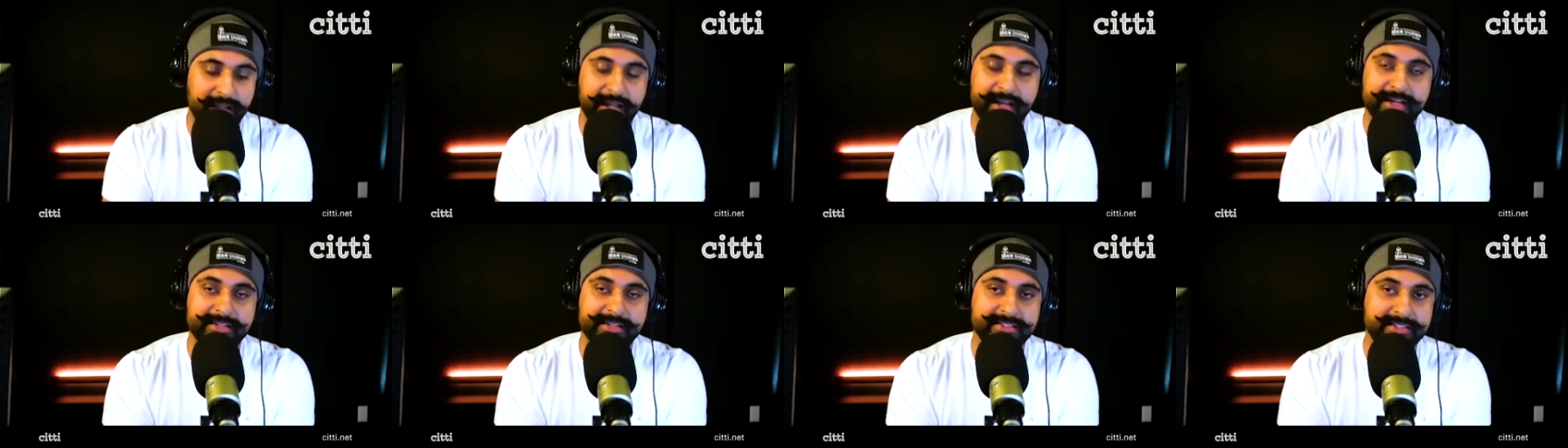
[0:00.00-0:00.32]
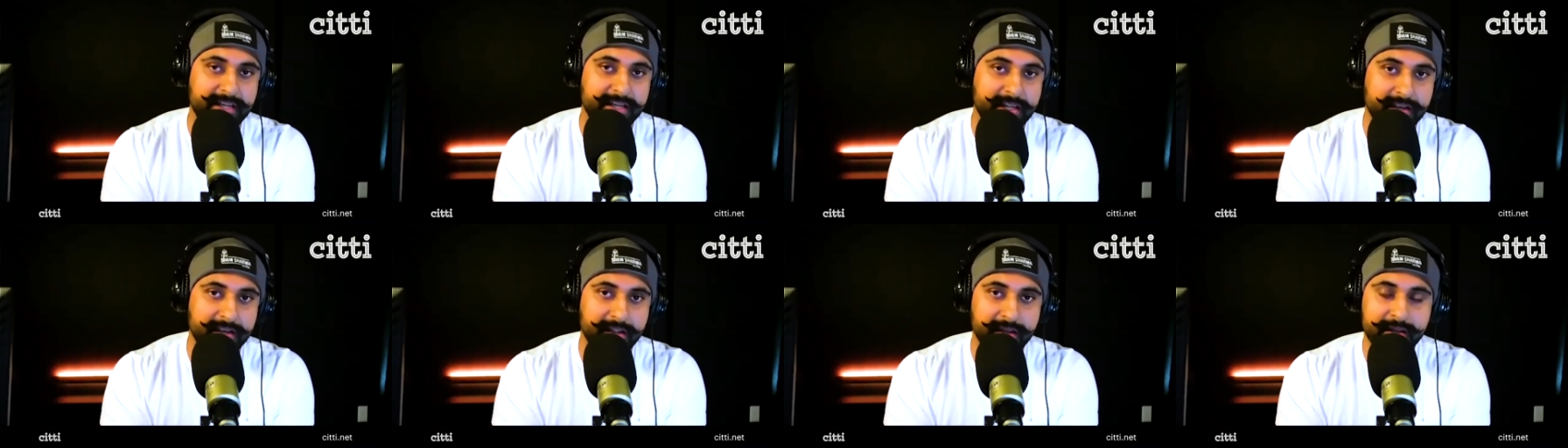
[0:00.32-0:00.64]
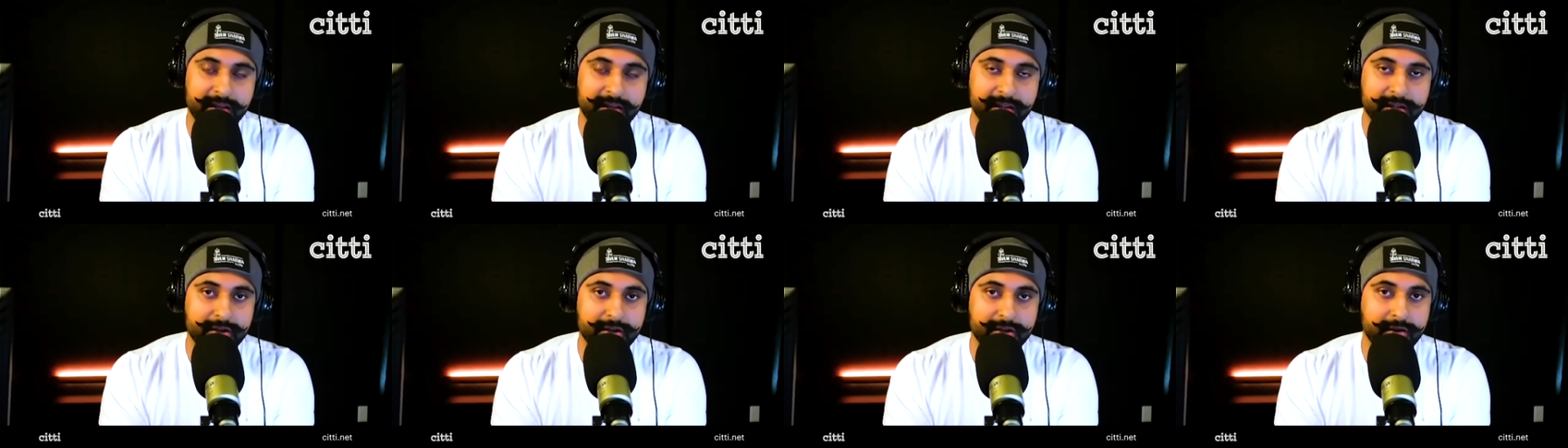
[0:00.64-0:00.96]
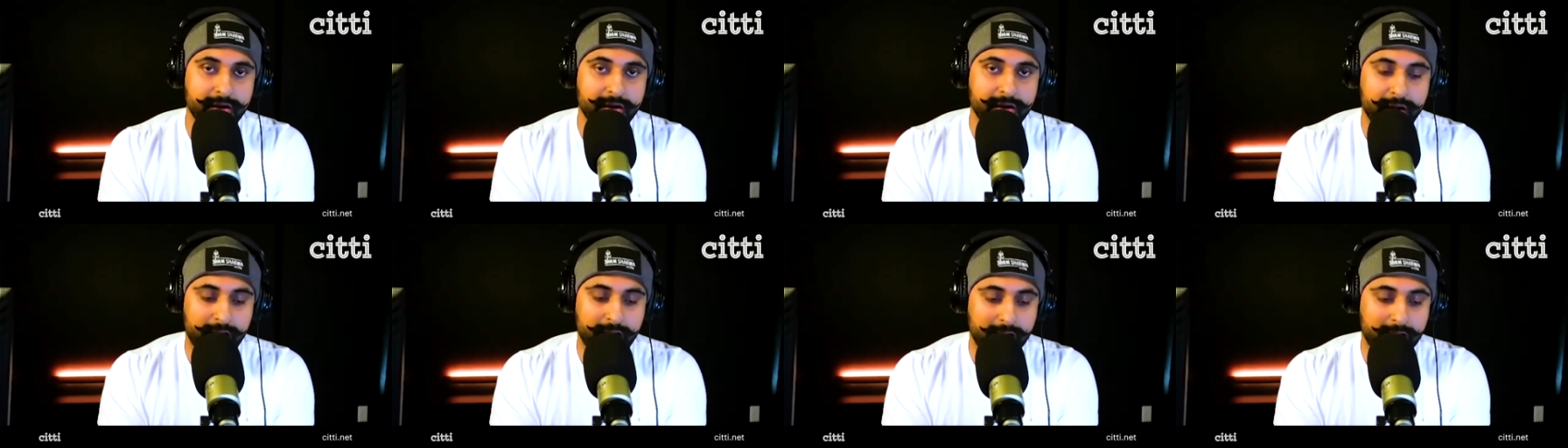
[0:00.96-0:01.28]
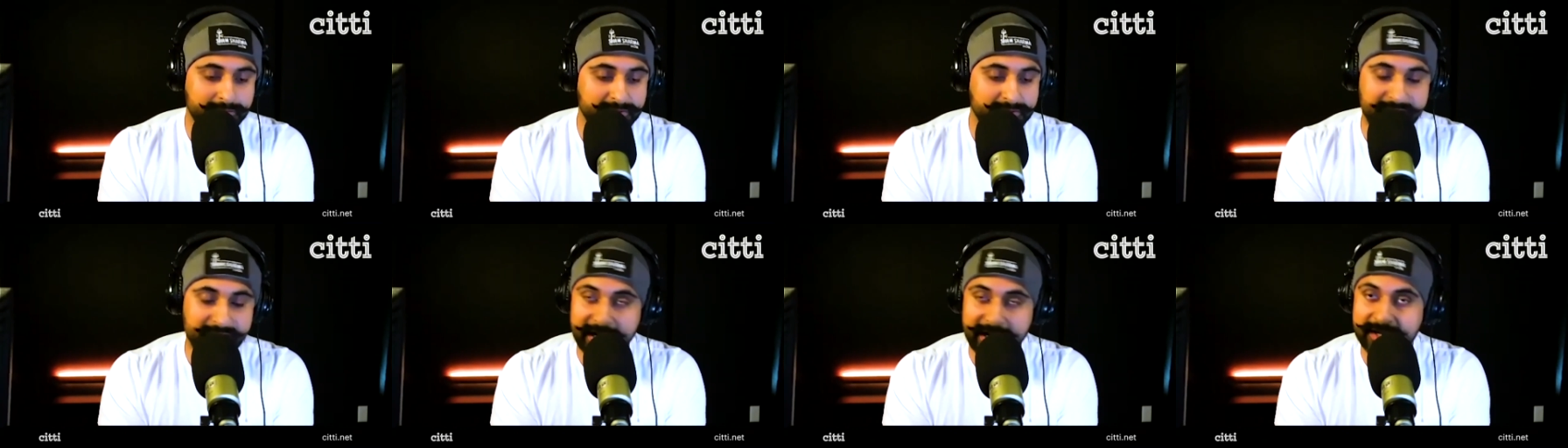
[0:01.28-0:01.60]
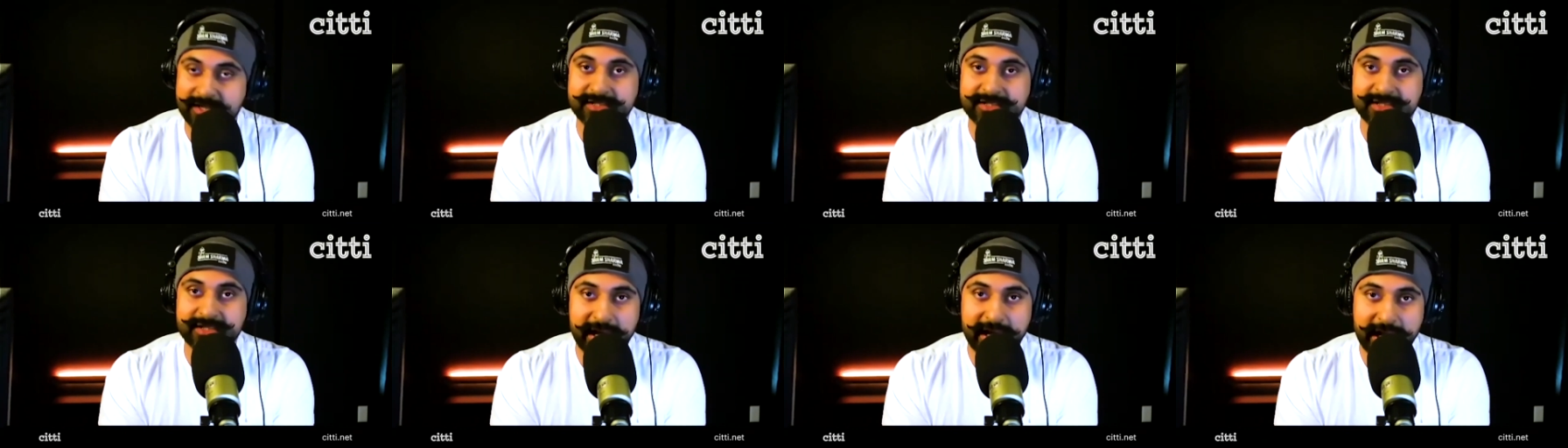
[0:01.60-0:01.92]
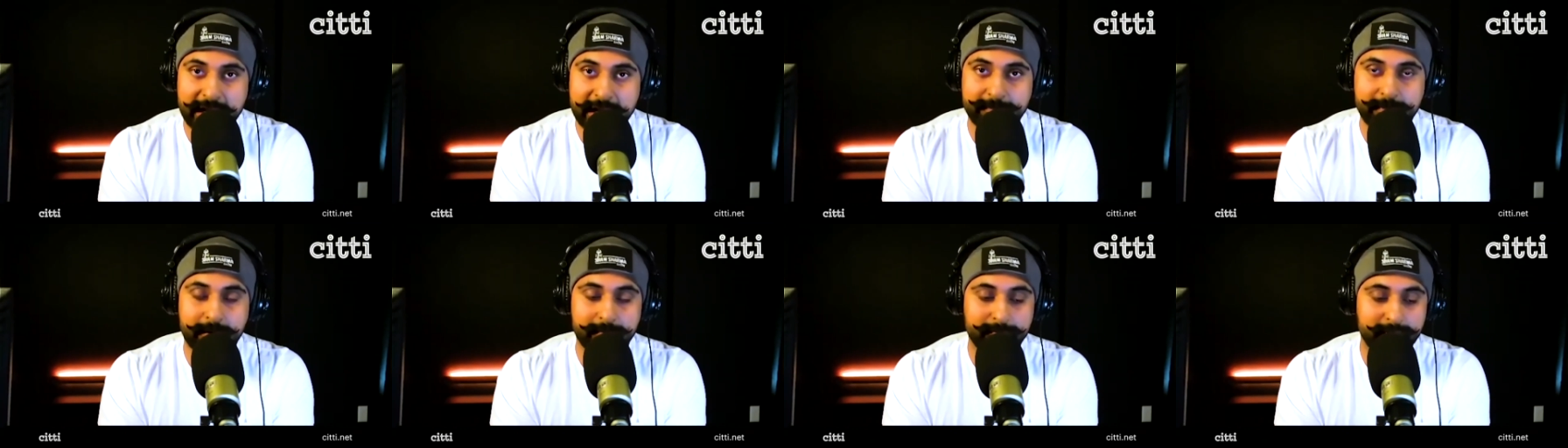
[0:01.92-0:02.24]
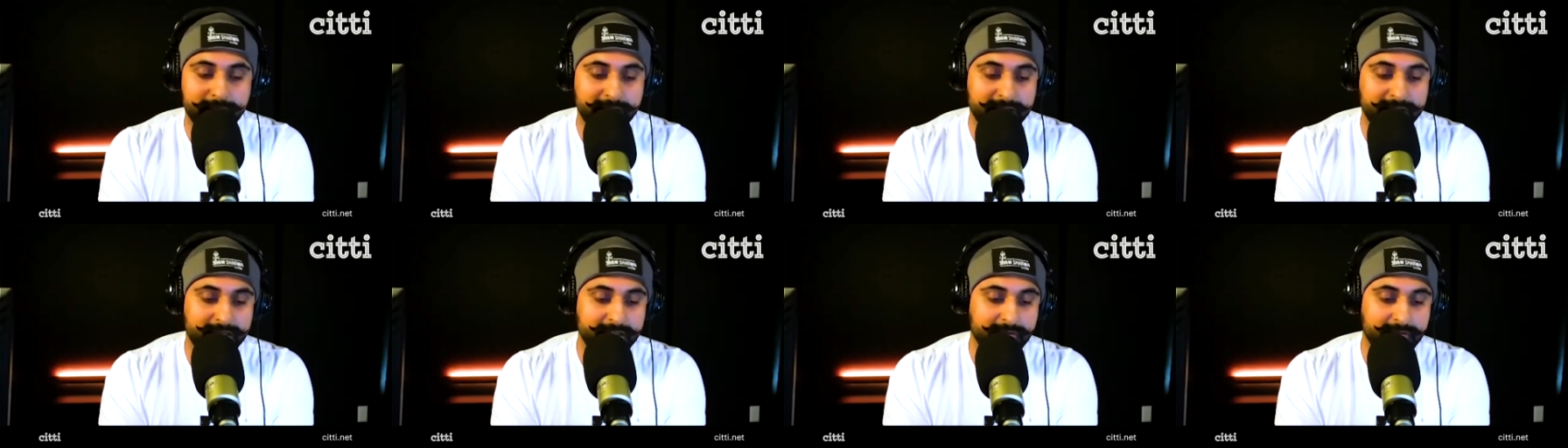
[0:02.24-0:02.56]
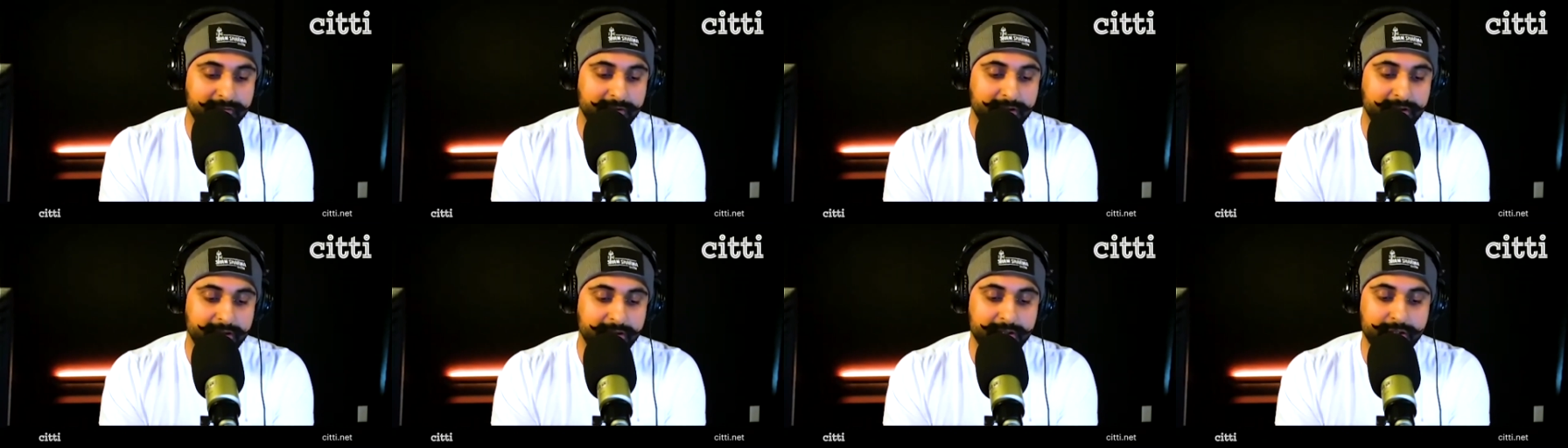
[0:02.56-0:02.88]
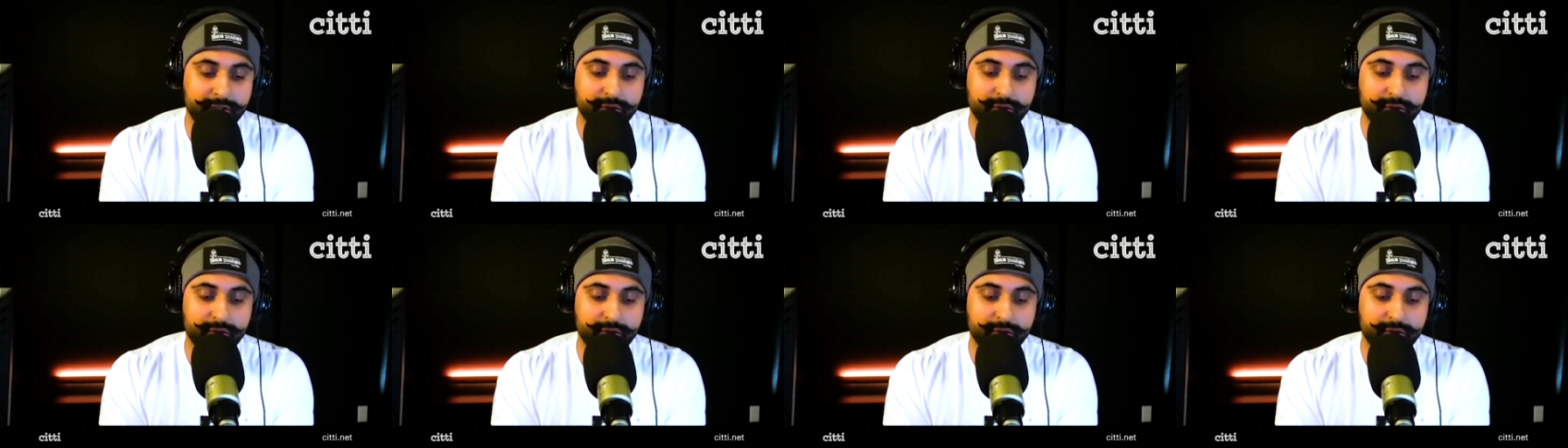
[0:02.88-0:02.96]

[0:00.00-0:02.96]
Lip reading: I said, channels like Republic TV.